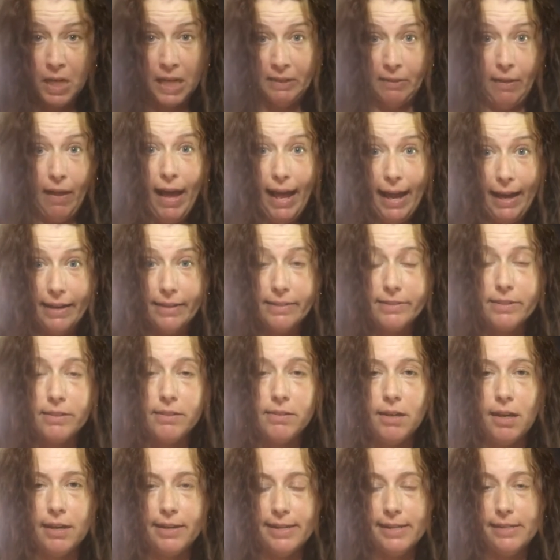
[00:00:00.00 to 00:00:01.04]
liked,
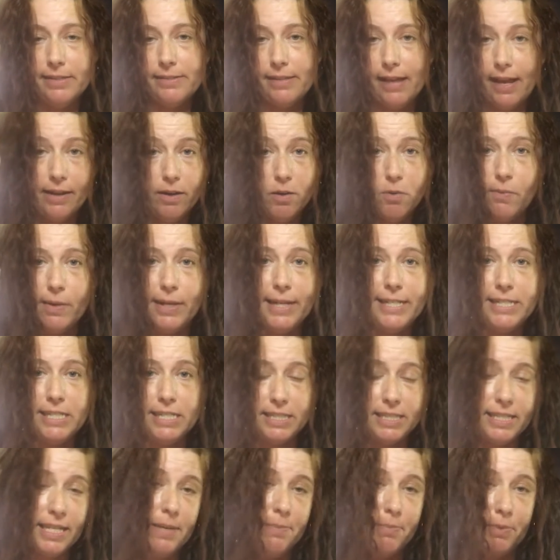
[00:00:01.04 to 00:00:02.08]
because I don't want to
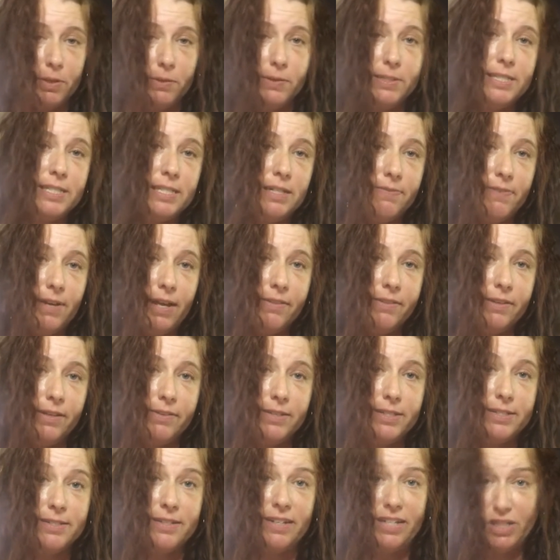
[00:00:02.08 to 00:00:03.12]
just keep throwing stuff out there
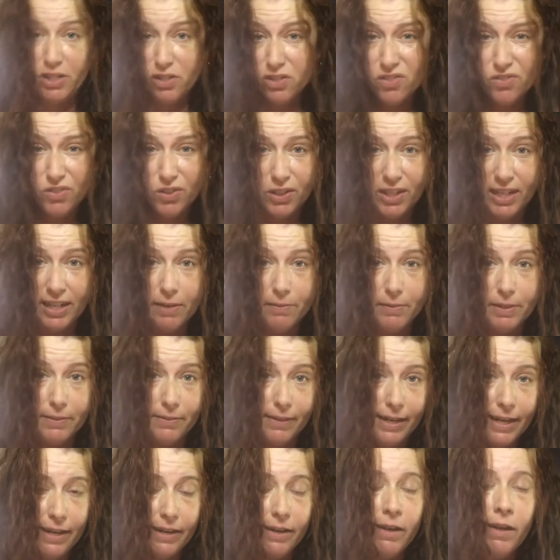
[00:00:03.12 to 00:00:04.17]
that's not useful to anyone,
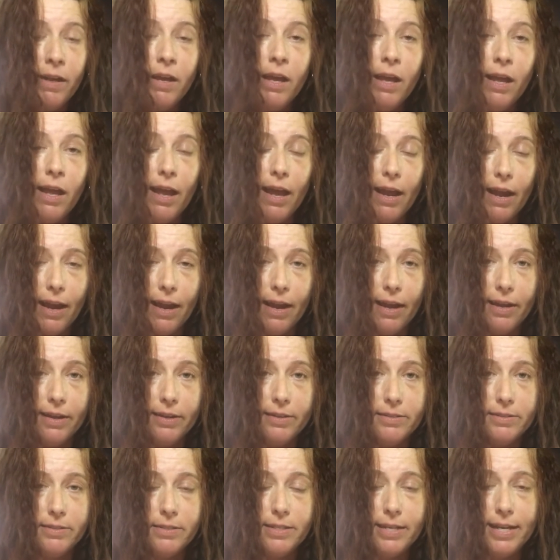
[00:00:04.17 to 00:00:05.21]
right?
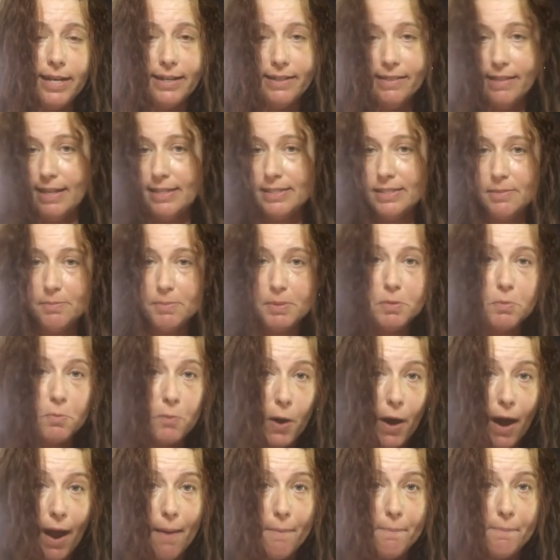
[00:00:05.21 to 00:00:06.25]
And hit that
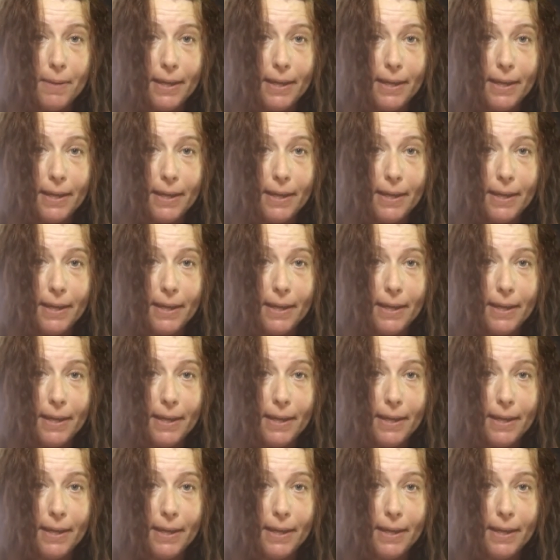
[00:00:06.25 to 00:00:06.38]
subscribe